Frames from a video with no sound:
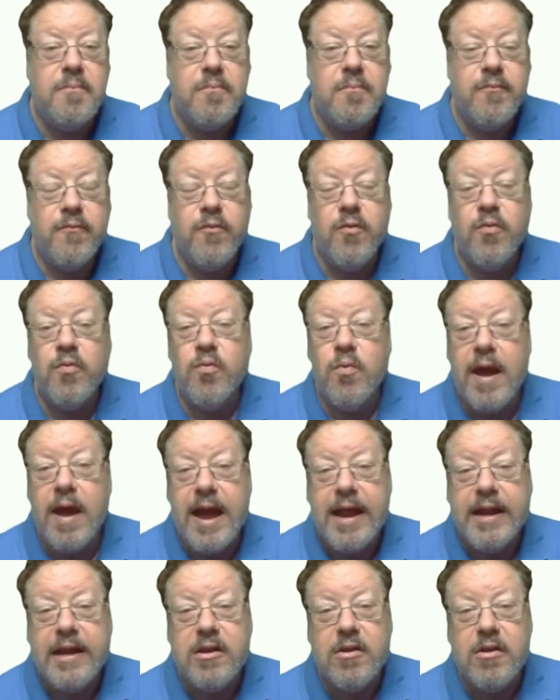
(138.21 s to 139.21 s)
For
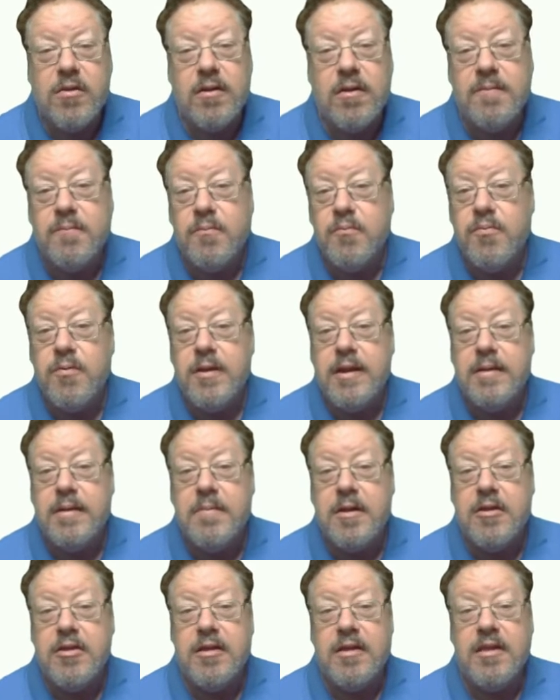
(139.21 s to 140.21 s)
writing, you're pretty
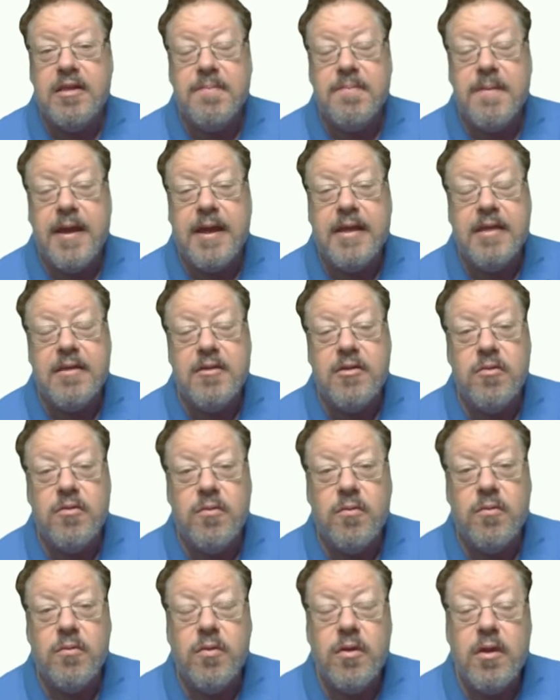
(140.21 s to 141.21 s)
much expected
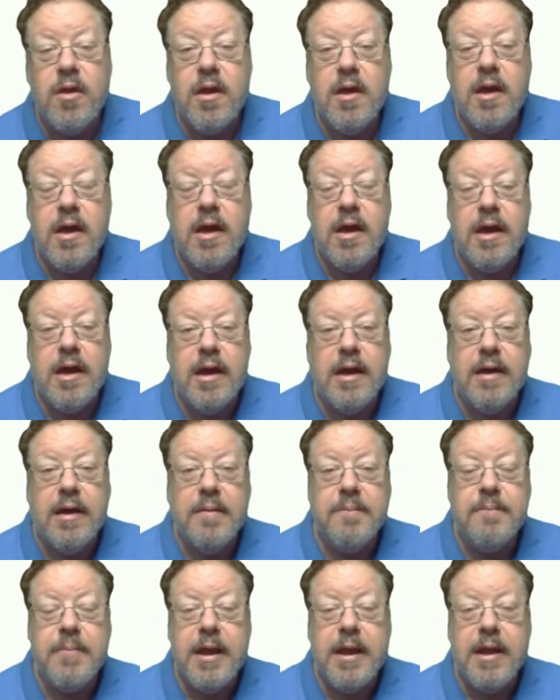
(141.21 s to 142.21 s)
to
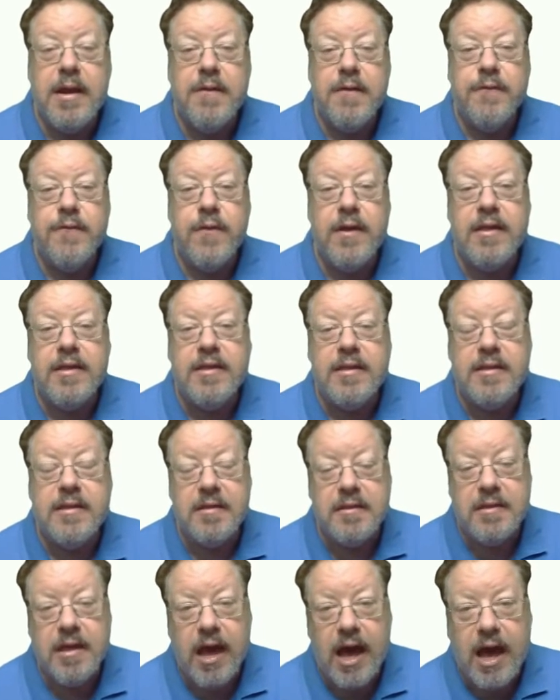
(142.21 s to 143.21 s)
paraphrase the
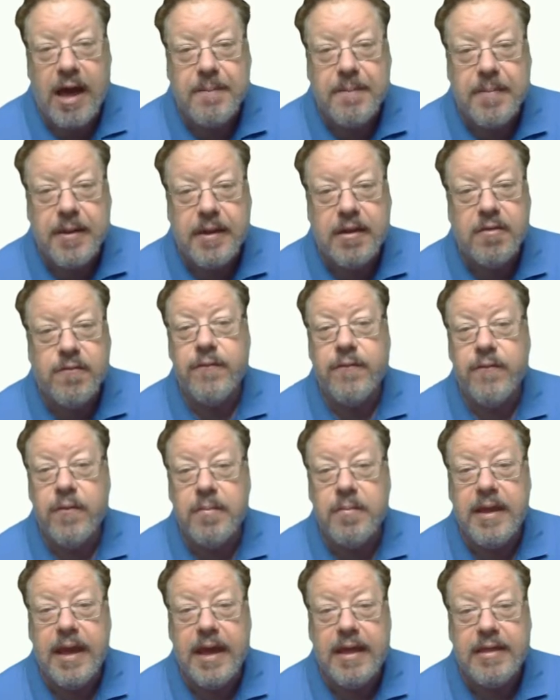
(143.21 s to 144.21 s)
topics from
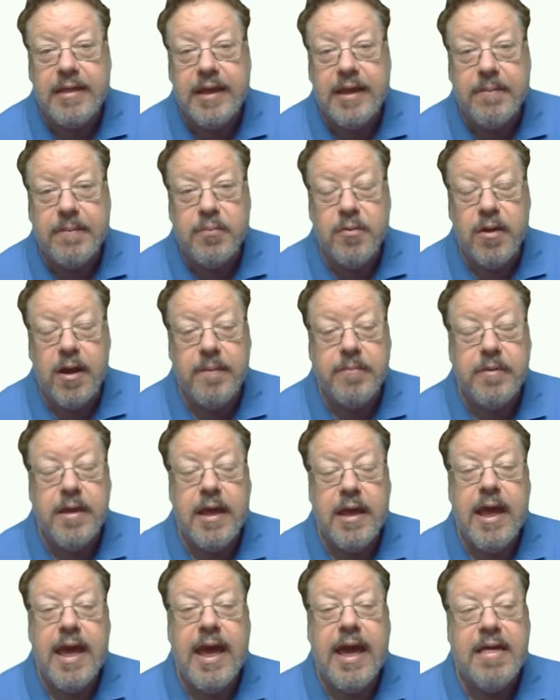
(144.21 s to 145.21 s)
the essay prompt,
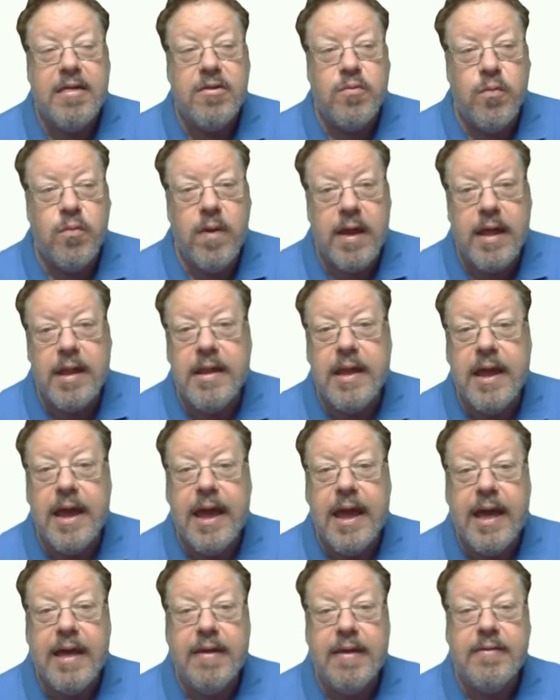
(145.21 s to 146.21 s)
as well
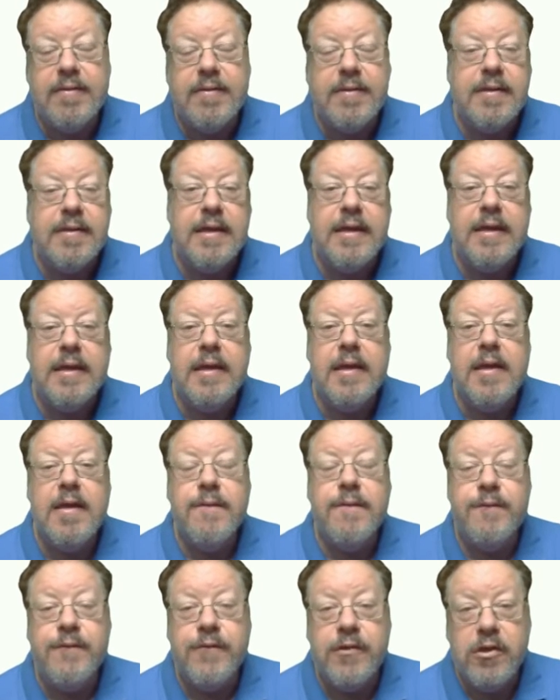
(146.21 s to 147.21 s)
as the
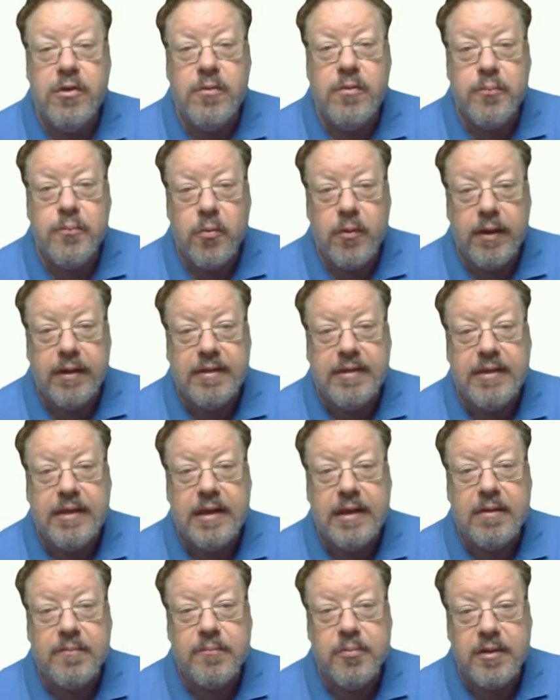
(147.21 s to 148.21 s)
viewpoints
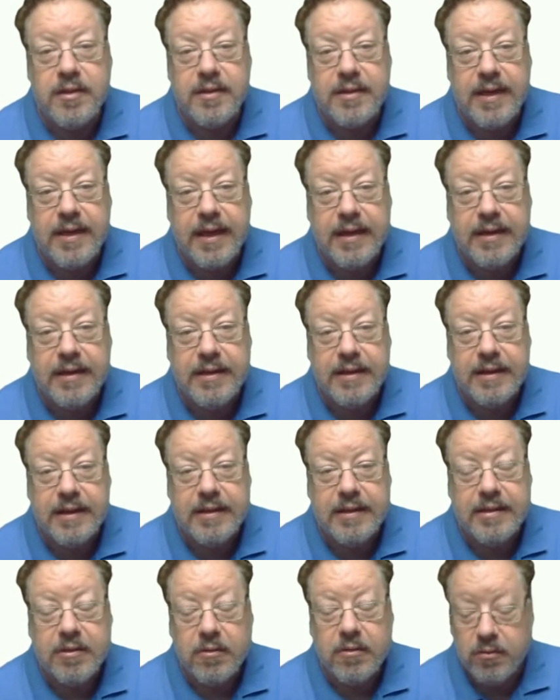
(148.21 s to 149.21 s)
that are presented
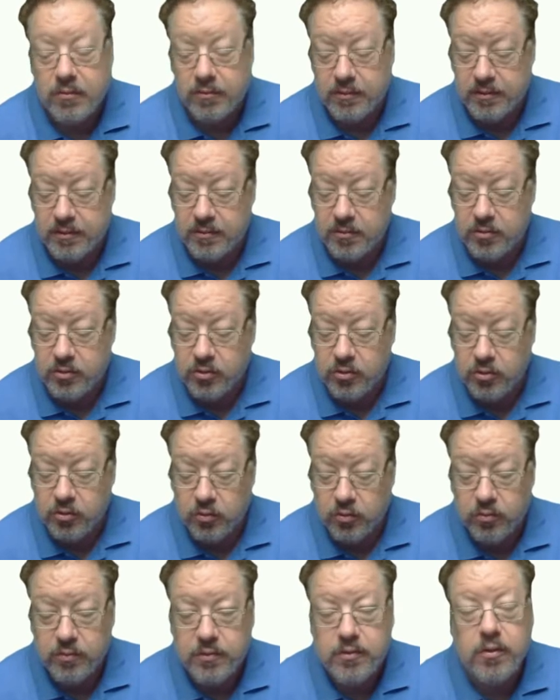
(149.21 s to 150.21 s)
in those
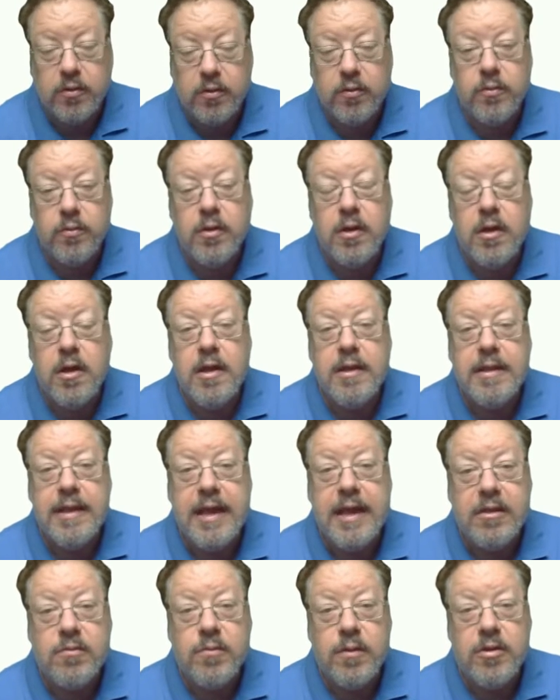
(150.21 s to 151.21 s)
too. So
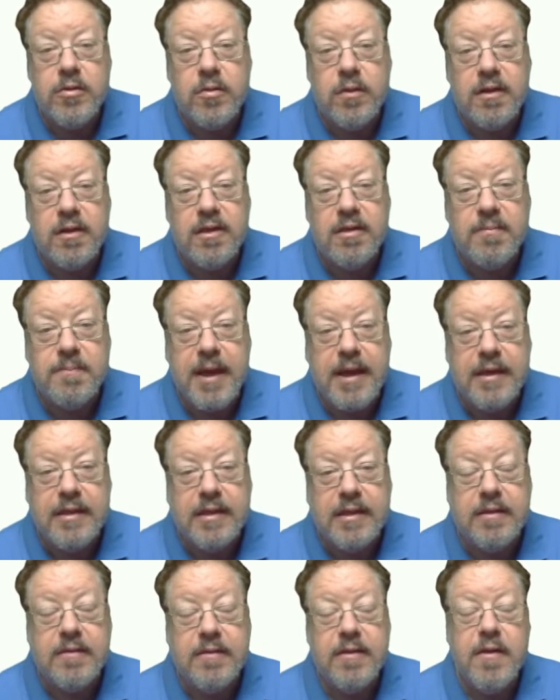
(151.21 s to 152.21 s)
that's what you're
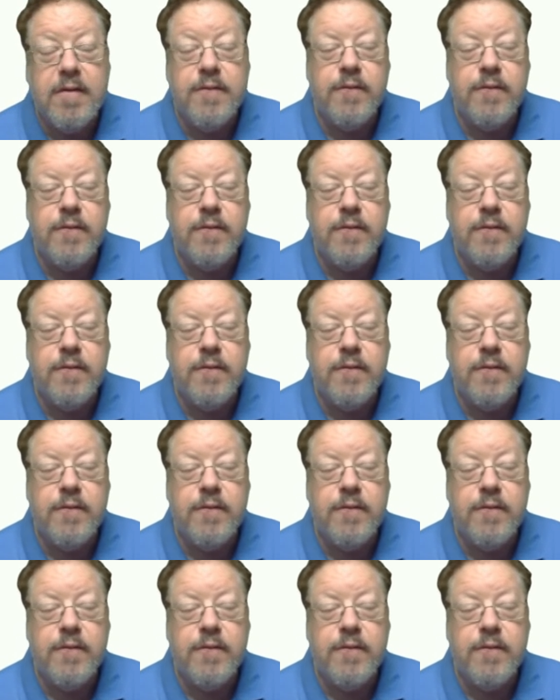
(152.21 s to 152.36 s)
expected.